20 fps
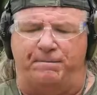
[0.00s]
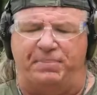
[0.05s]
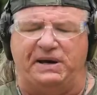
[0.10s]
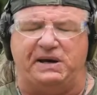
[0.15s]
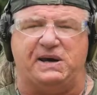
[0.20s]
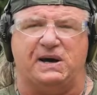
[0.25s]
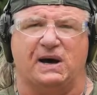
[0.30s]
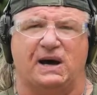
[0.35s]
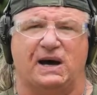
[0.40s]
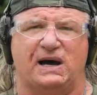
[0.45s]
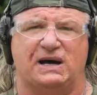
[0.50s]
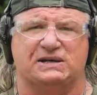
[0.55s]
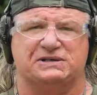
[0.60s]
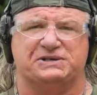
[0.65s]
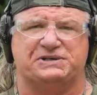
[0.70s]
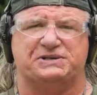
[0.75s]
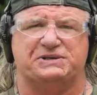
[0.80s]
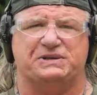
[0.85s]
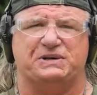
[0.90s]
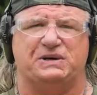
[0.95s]

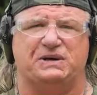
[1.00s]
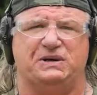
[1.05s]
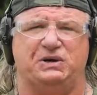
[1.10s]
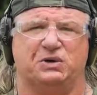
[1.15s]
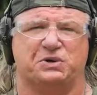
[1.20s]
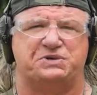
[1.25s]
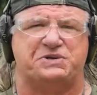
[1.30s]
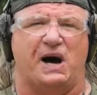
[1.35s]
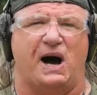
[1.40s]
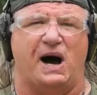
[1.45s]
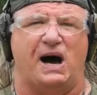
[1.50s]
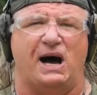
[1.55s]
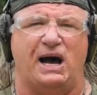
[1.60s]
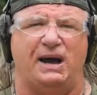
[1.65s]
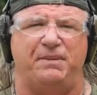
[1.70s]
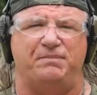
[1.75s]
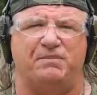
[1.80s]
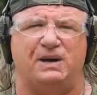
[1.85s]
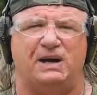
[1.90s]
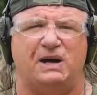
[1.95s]
because your
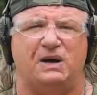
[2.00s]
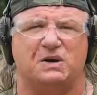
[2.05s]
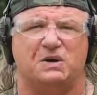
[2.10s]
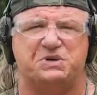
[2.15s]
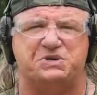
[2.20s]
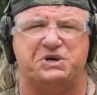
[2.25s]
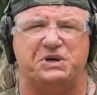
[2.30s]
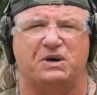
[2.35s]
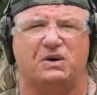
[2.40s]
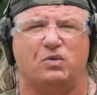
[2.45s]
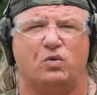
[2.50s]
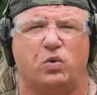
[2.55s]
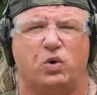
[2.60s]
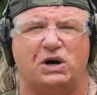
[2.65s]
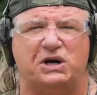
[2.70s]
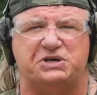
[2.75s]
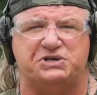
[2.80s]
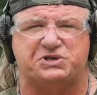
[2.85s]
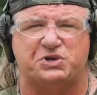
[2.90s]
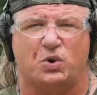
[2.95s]
time, energy, and
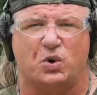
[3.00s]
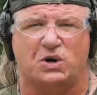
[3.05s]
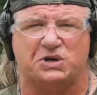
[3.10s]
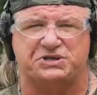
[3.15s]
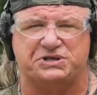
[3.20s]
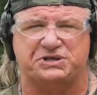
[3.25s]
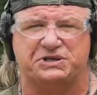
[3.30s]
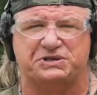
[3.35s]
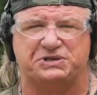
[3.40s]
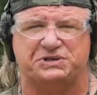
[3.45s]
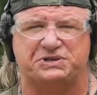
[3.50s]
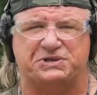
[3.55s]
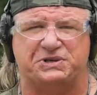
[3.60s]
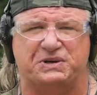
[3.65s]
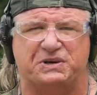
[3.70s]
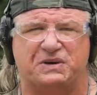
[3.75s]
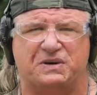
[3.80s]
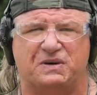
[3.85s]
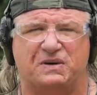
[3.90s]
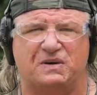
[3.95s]
resources
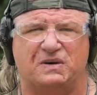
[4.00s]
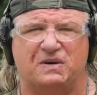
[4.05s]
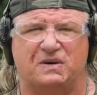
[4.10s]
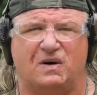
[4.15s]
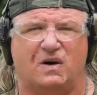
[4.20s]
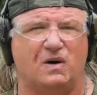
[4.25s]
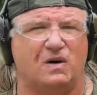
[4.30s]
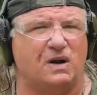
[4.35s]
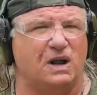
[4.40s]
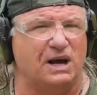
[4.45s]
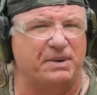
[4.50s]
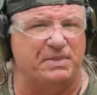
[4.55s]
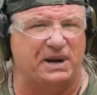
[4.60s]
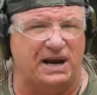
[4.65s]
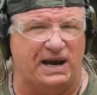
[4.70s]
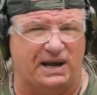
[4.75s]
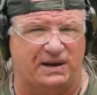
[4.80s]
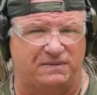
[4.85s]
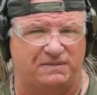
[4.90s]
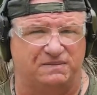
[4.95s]
are
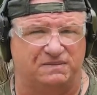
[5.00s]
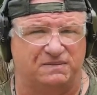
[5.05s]
limited.